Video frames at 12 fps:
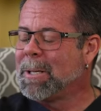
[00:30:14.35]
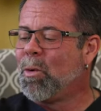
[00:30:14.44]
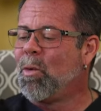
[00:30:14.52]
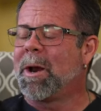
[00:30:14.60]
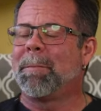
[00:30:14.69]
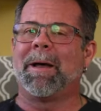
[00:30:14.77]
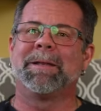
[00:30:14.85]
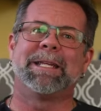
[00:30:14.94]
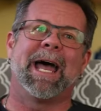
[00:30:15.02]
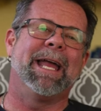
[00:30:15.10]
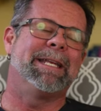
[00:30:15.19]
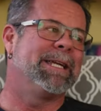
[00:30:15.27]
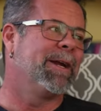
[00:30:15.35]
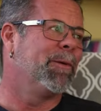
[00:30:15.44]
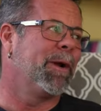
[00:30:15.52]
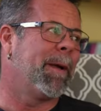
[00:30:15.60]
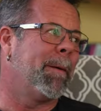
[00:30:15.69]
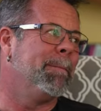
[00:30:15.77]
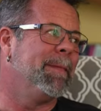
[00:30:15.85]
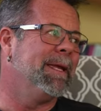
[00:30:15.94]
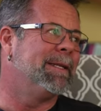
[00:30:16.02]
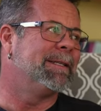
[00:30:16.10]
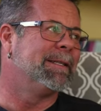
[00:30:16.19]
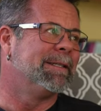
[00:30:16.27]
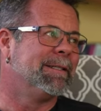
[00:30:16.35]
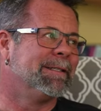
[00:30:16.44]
what about dietary? What about meat?